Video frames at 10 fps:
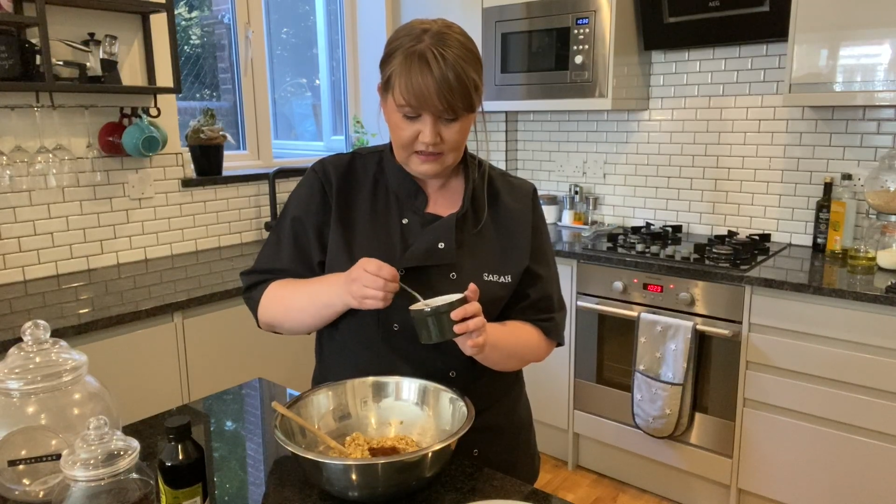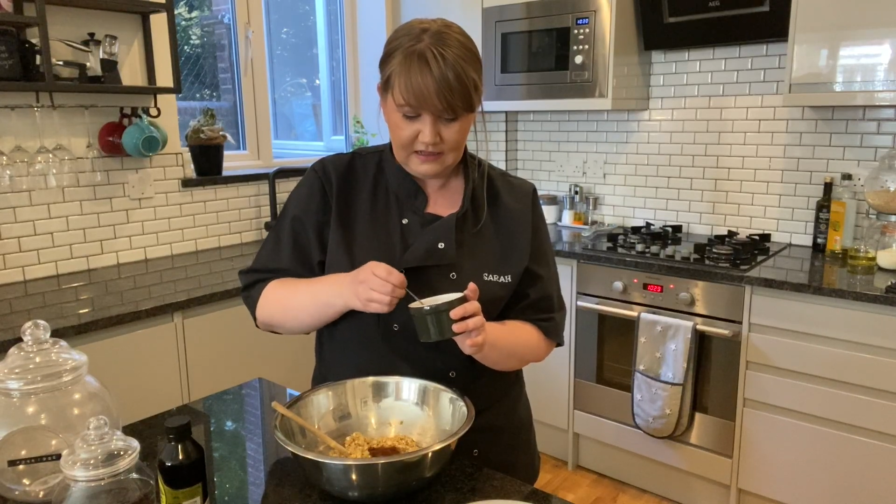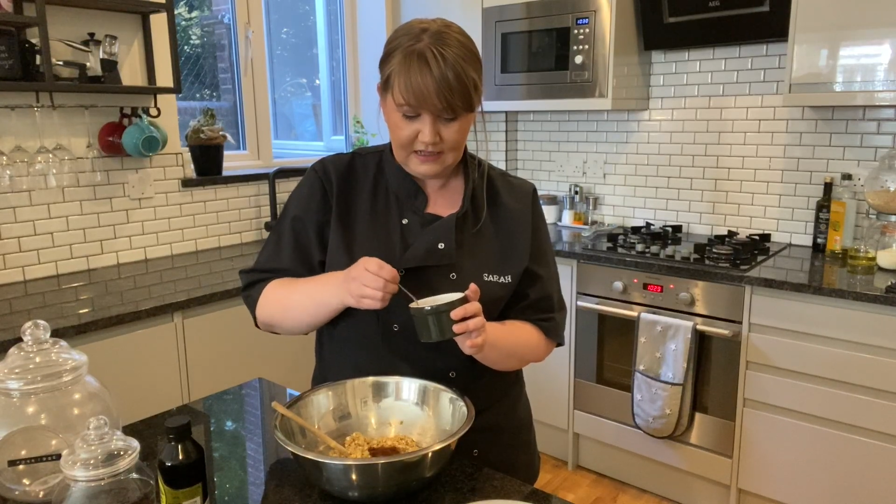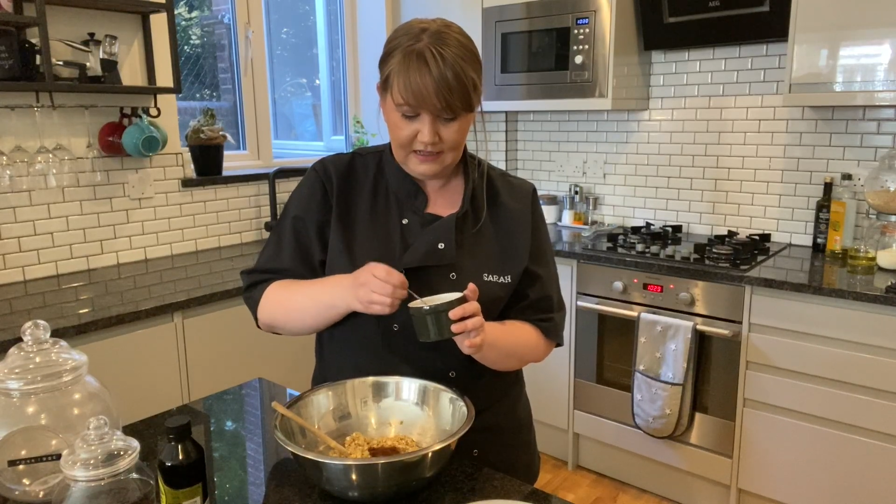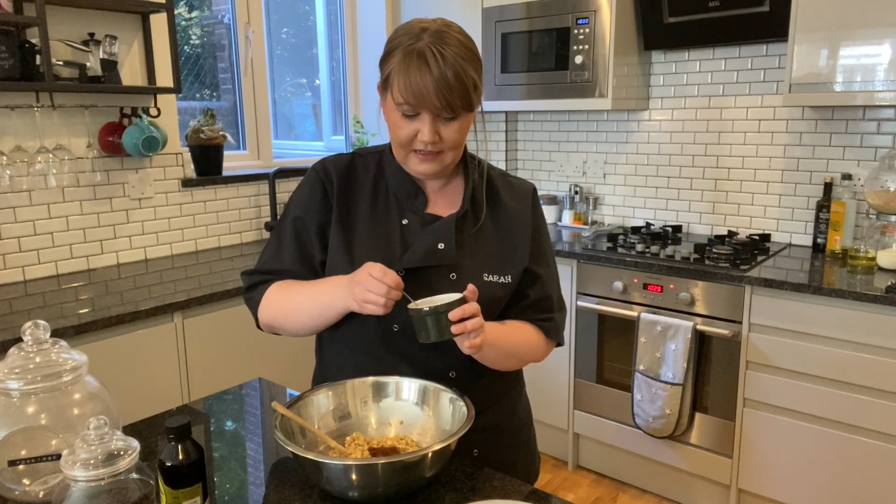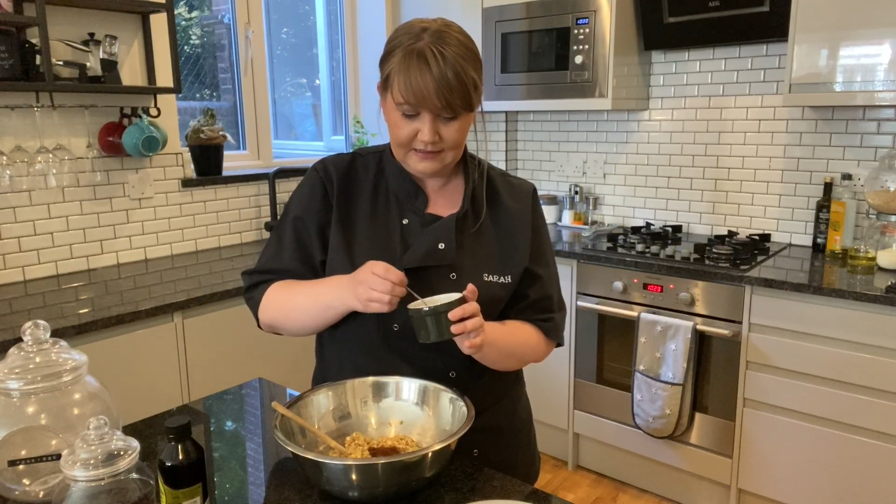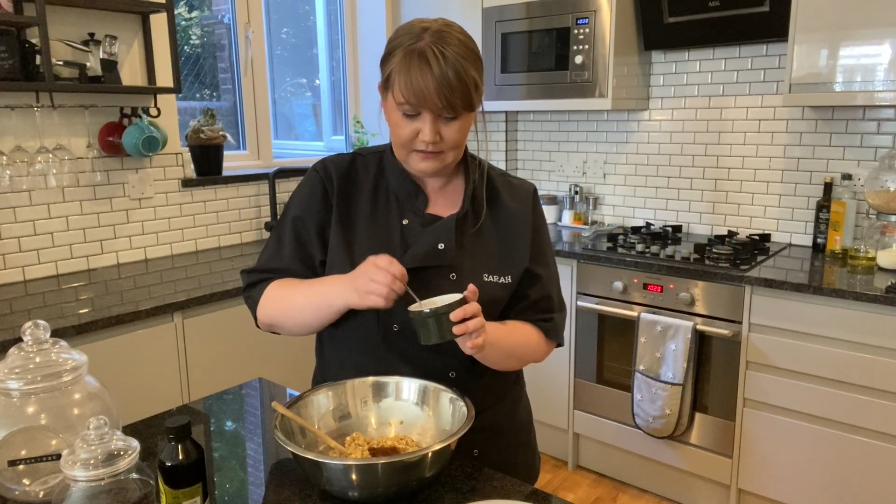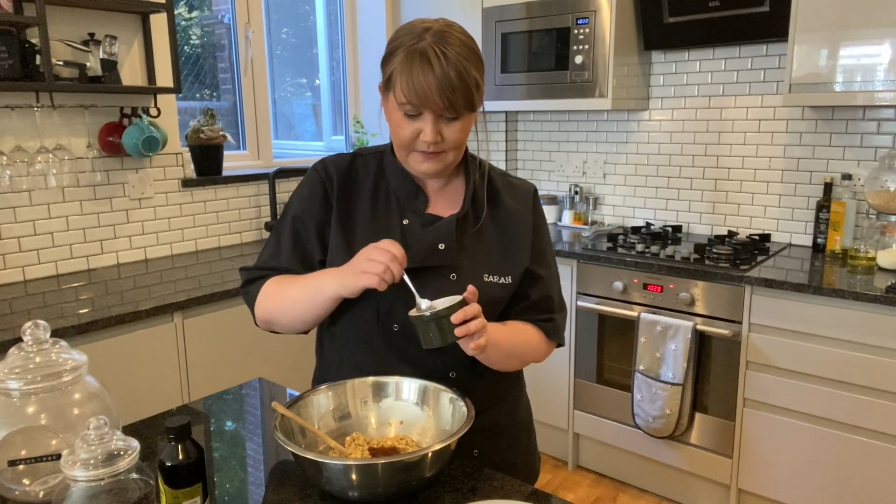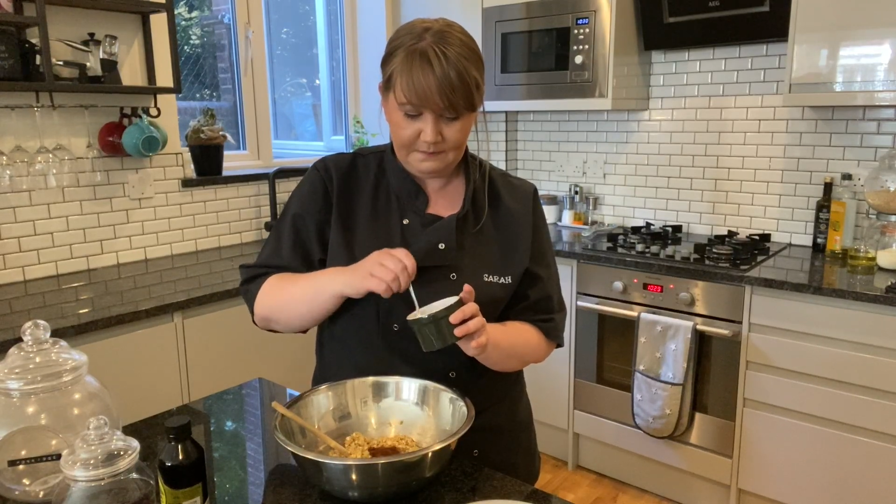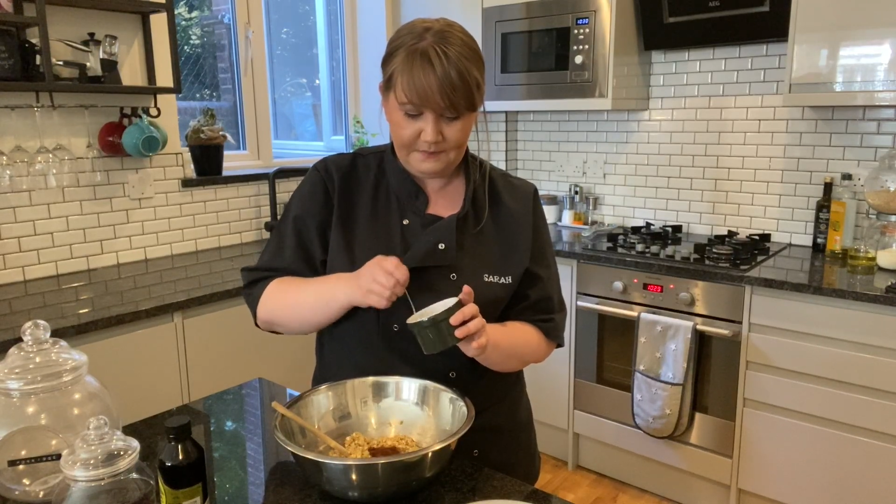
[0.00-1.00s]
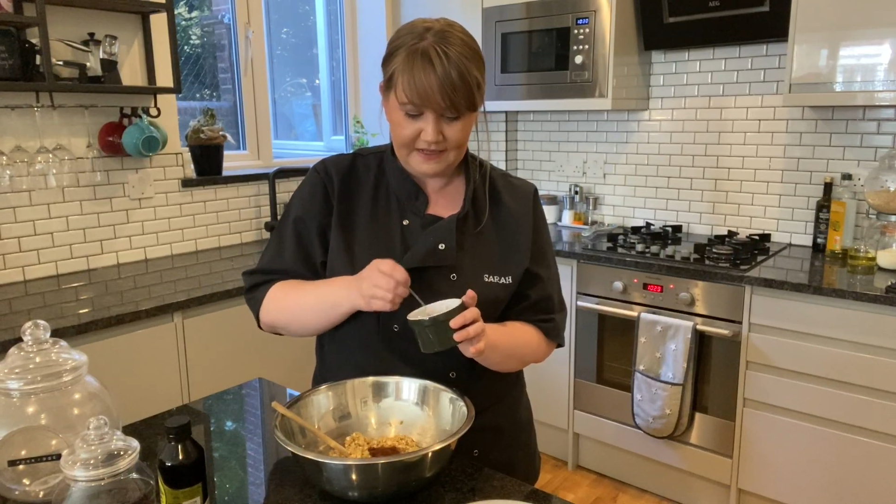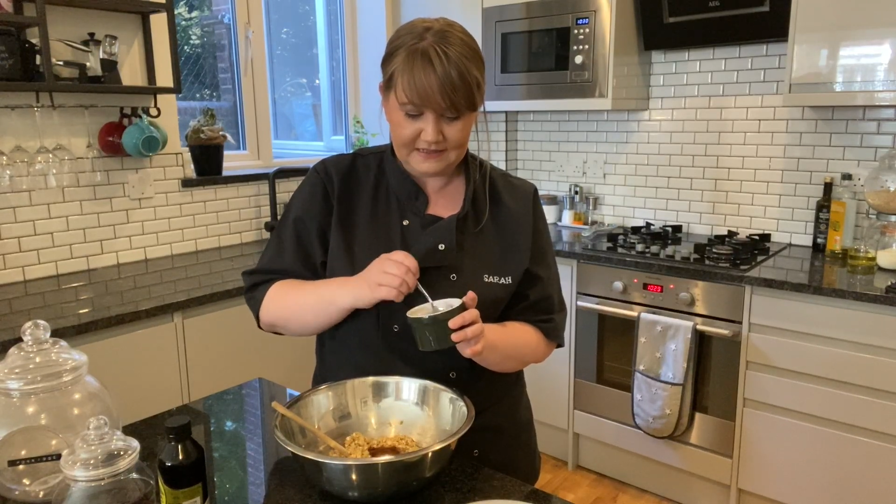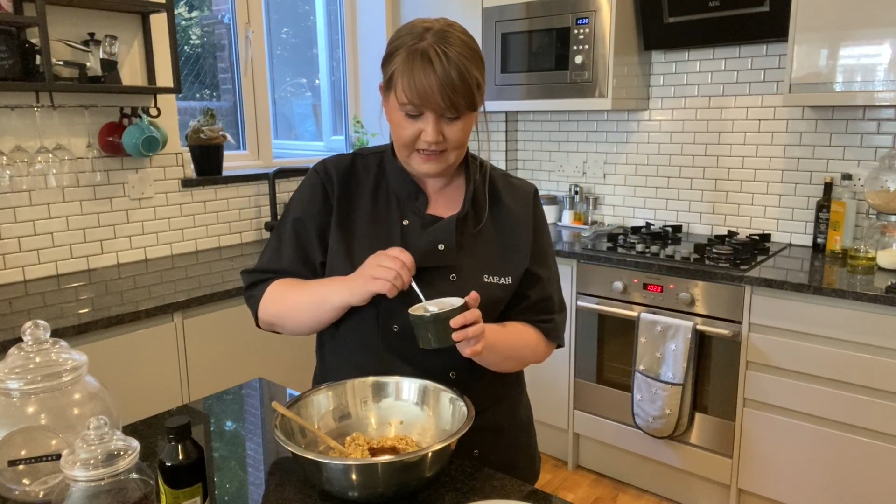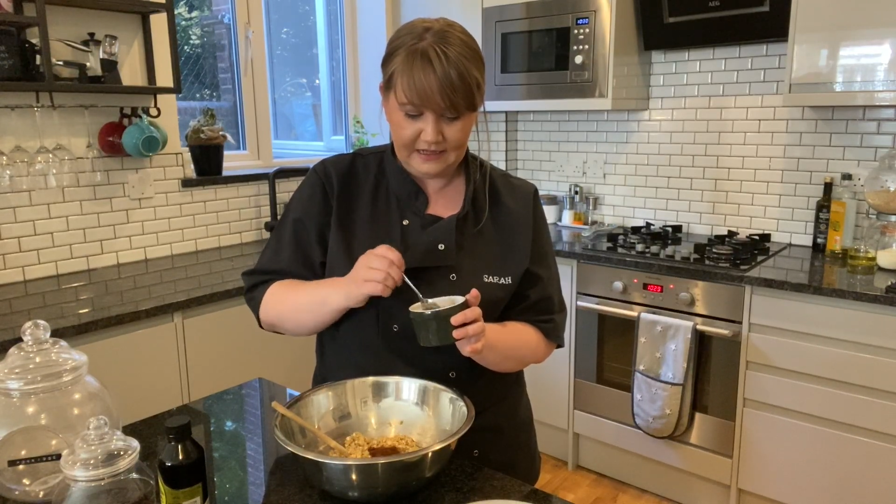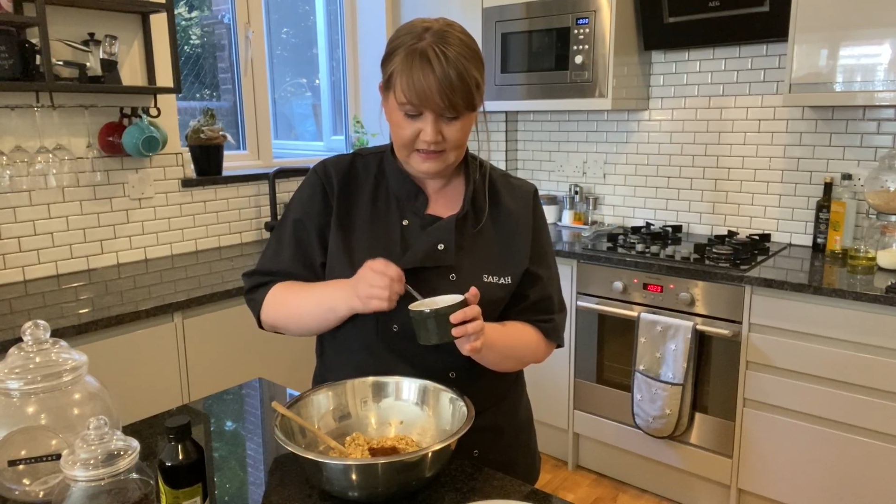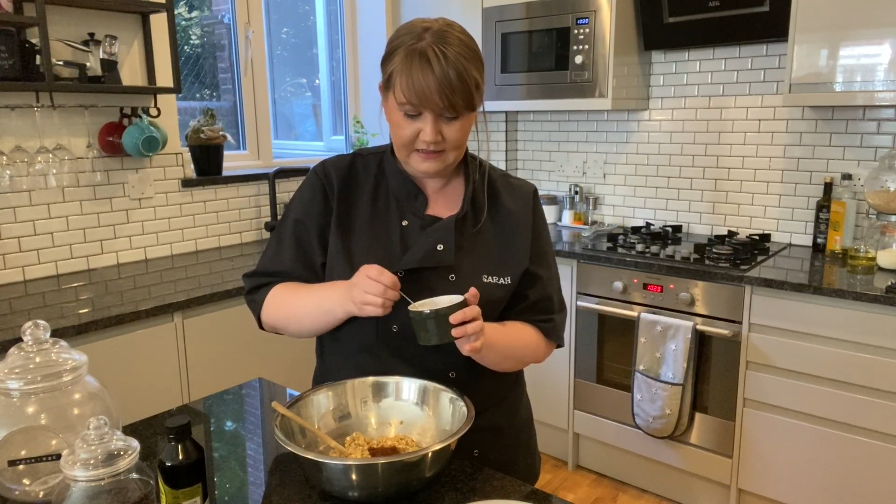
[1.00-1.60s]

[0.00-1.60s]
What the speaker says: a little bit bitter,